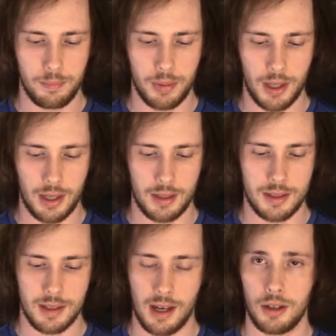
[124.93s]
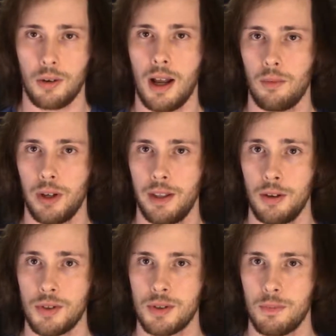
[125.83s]
but I don't have one of
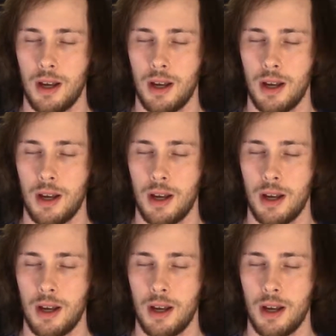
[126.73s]
those.